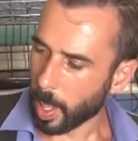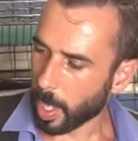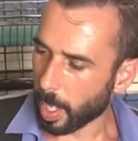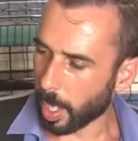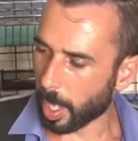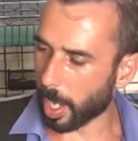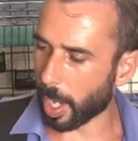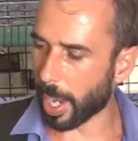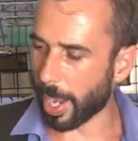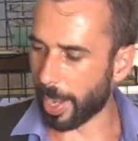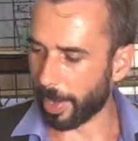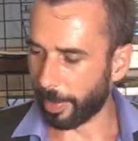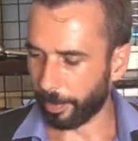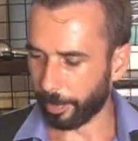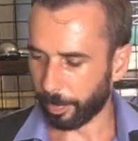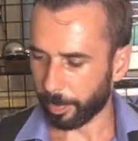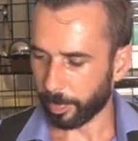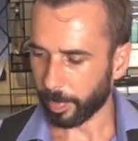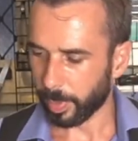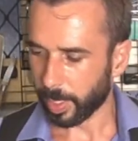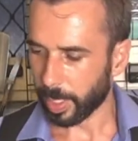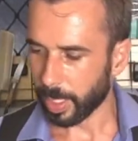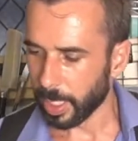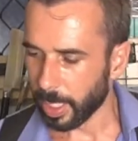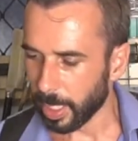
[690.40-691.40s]
Alright,
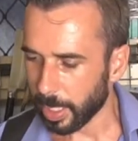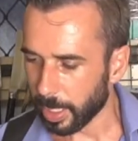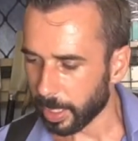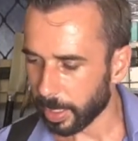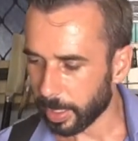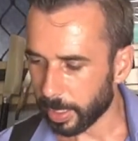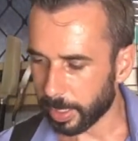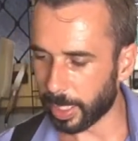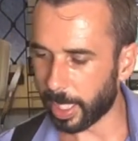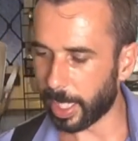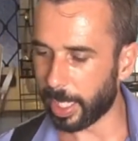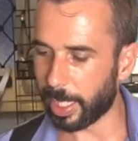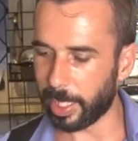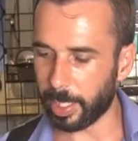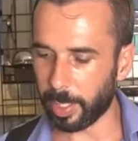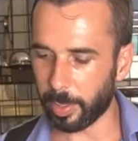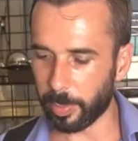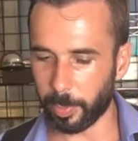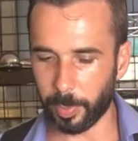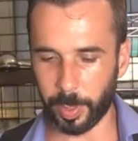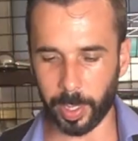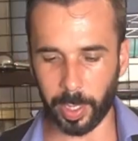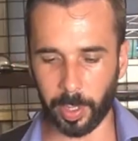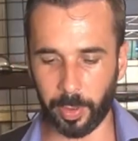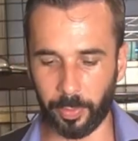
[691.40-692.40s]
then
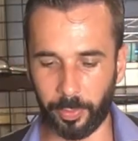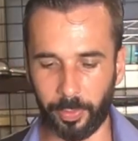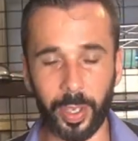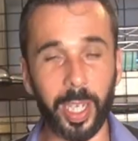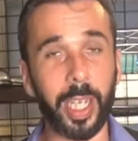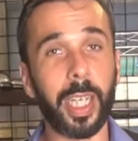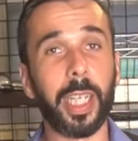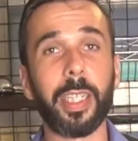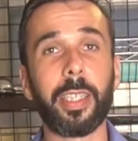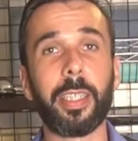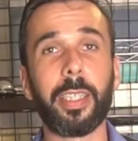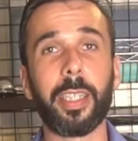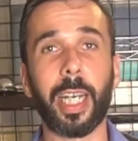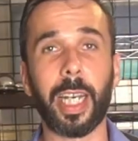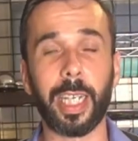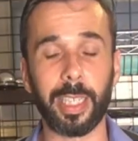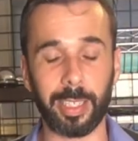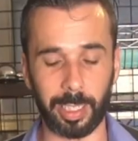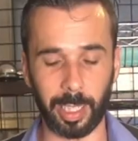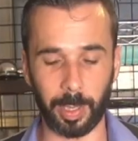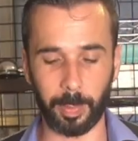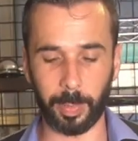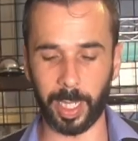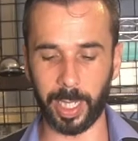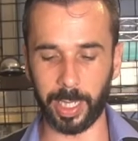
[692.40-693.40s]
we're going to finish
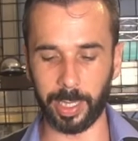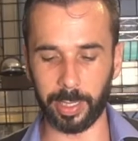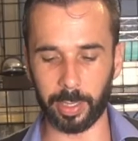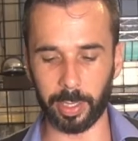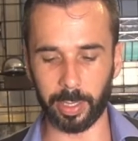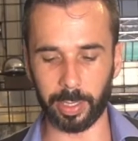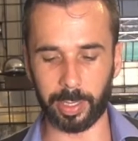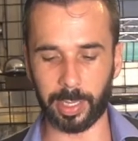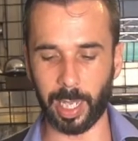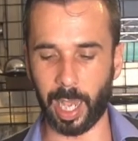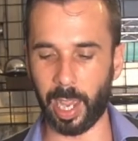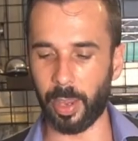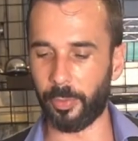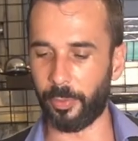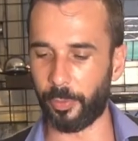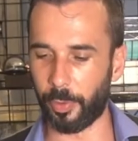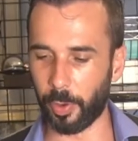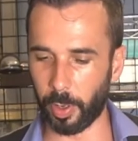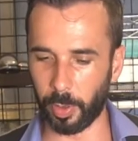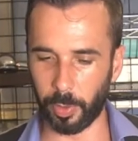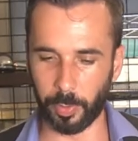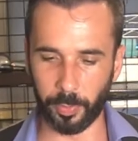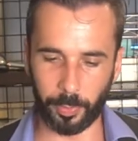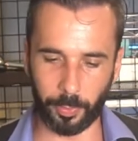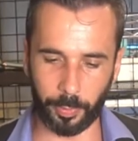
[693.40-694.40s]
assembling the
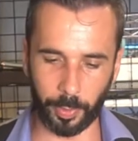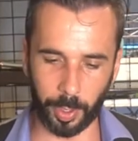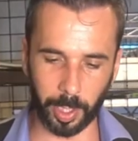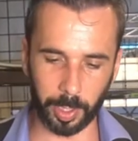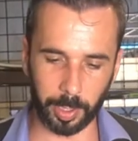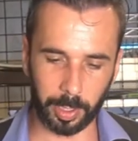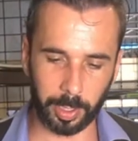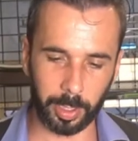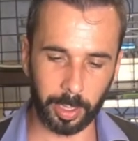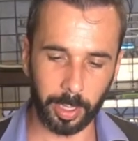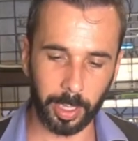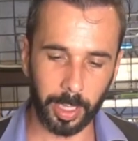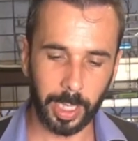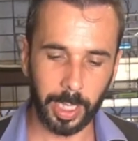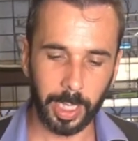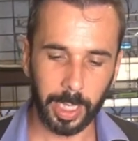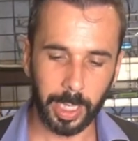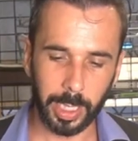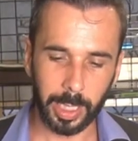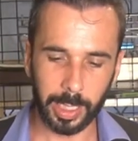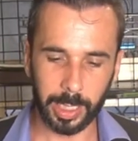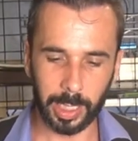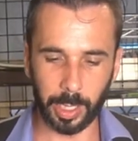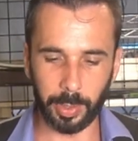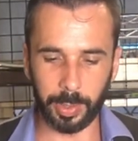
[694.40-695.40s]
siphon. First,
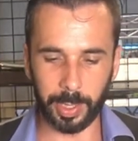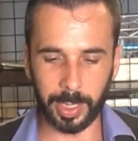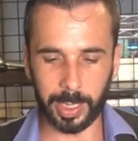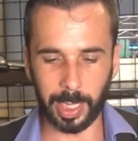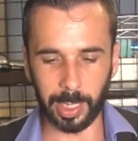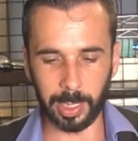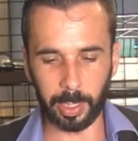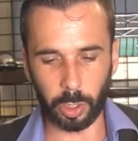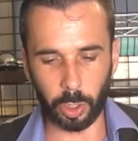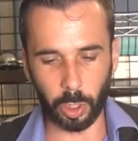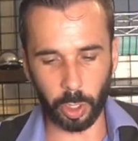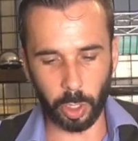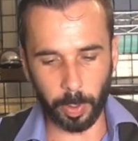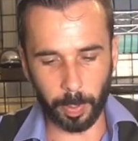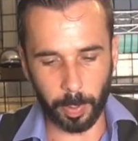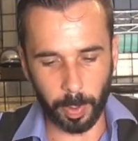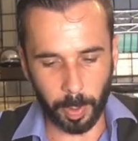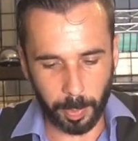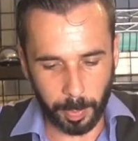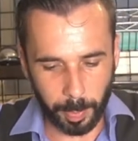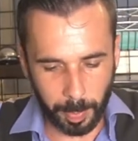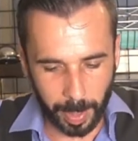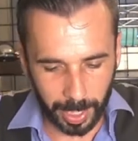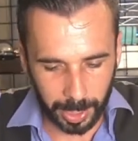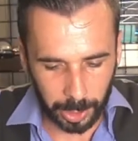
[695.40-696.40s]
there is a tube.
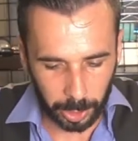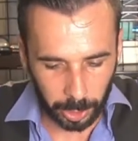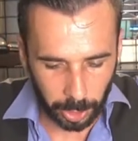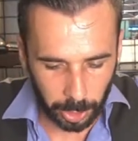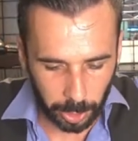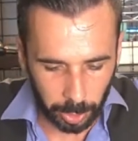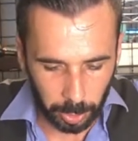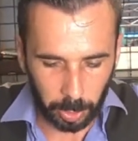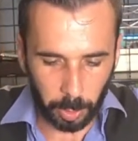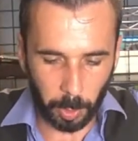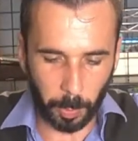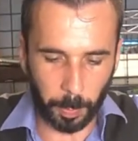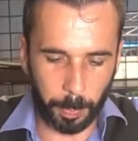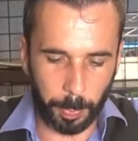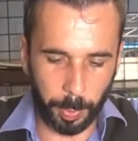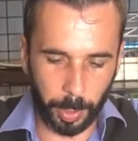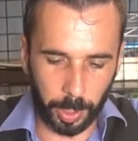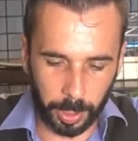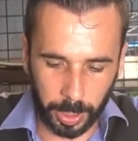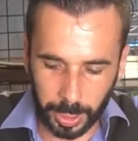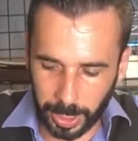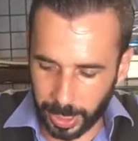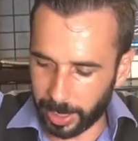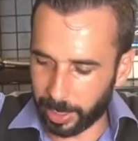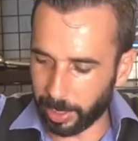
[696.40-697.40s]
Make sure to
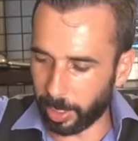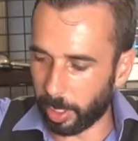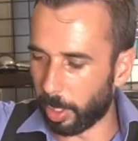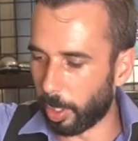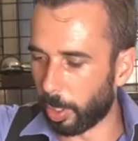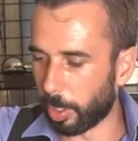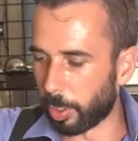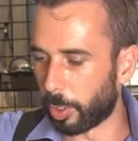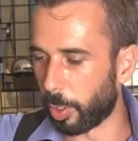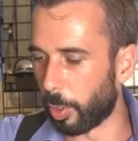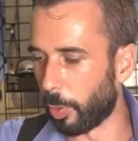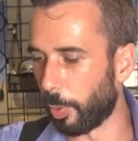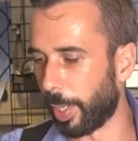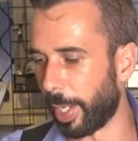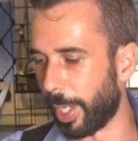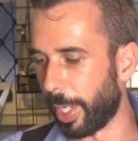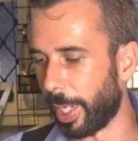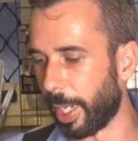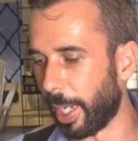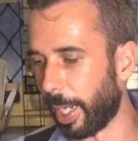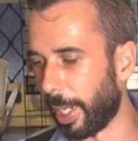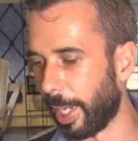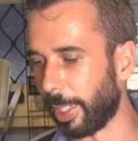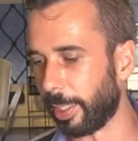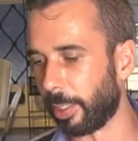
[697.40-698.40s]
push it all the
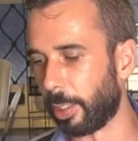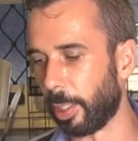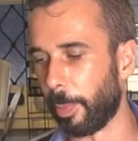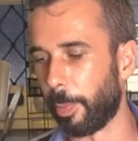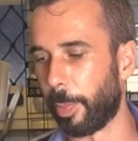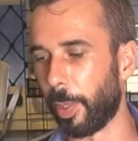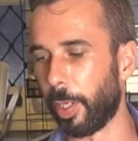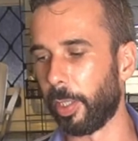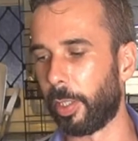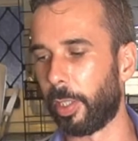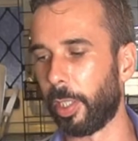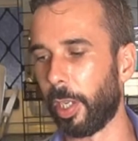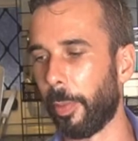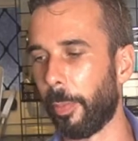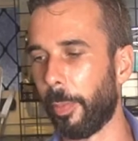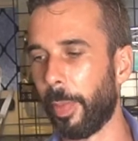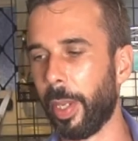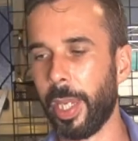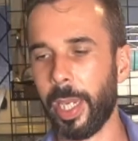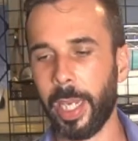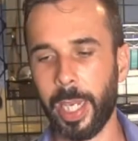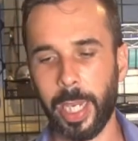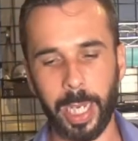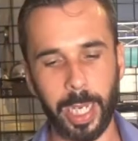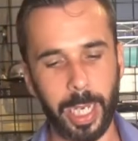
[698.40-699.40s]
way at the bottom.
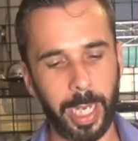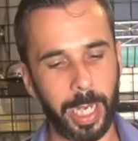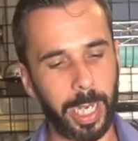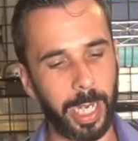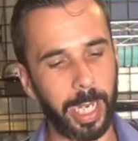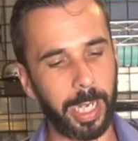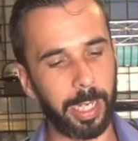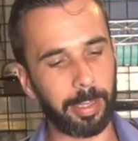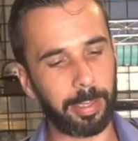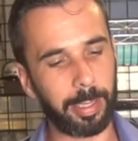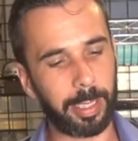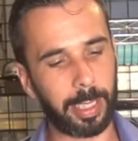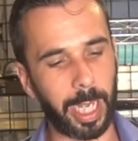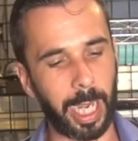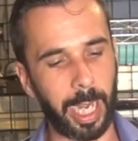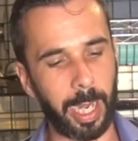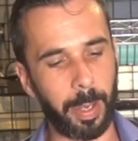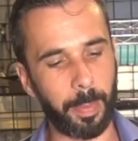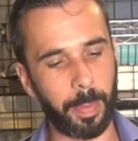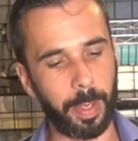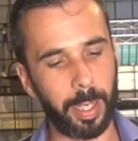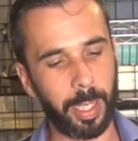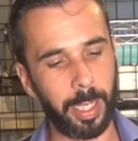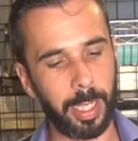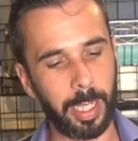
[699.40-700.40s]
Here,
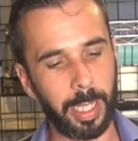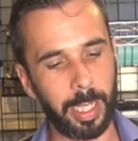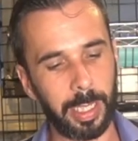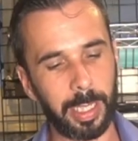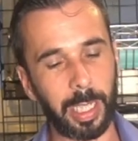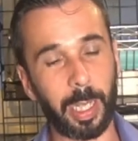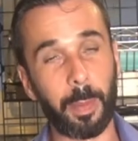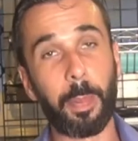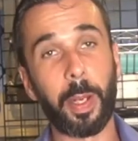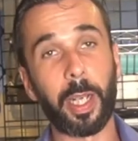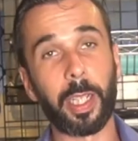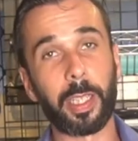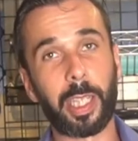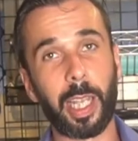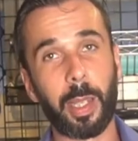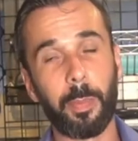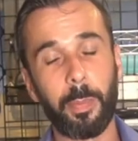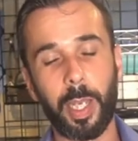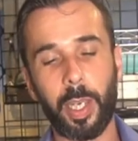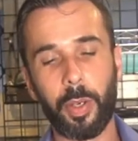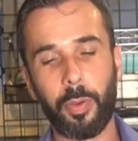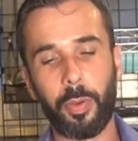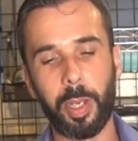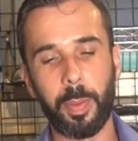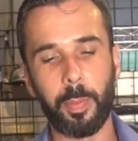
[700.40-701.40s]
same, that part can
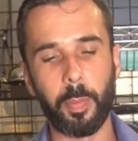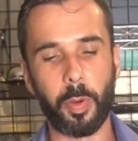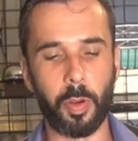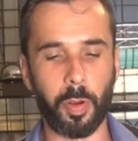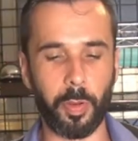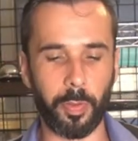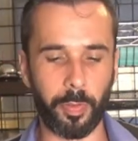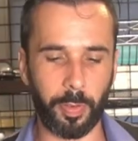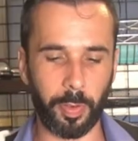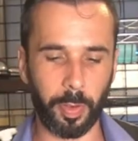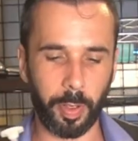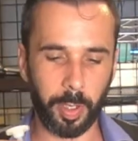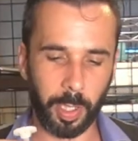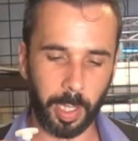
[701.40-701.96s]
be removed.